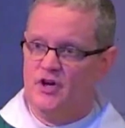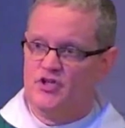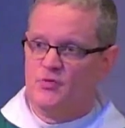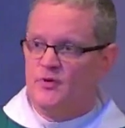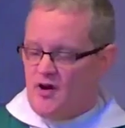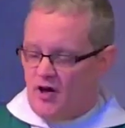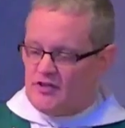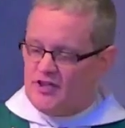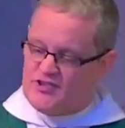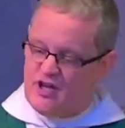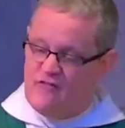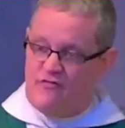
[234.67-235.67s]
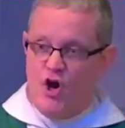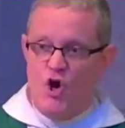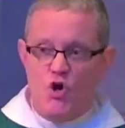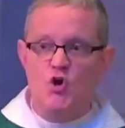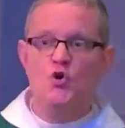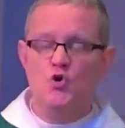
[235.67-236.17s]
So regardless of
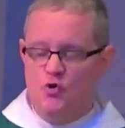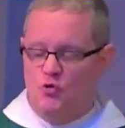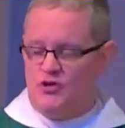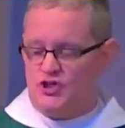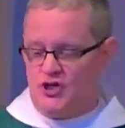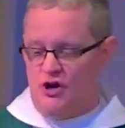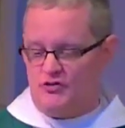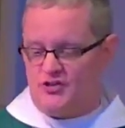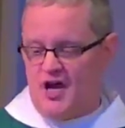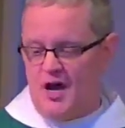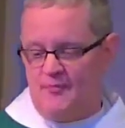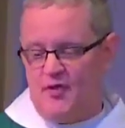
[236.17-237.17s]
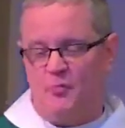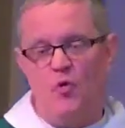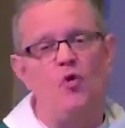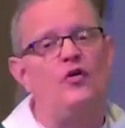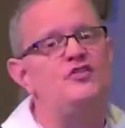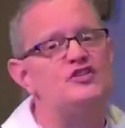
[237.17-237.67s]
who shows up, the
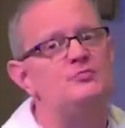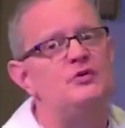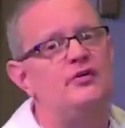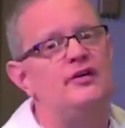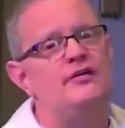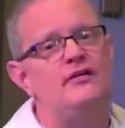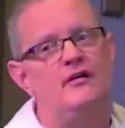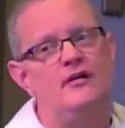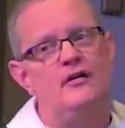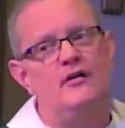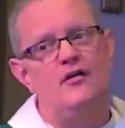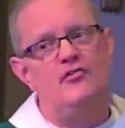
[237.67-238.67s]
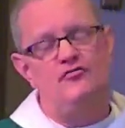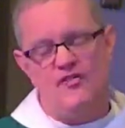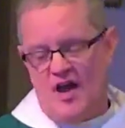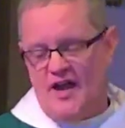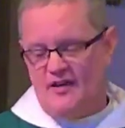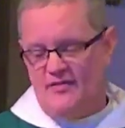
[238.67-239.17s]
poor in spirit
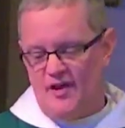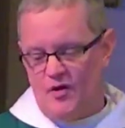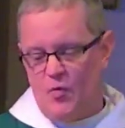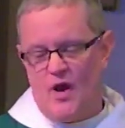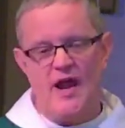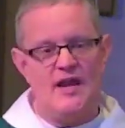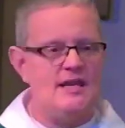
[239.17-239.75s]
find their way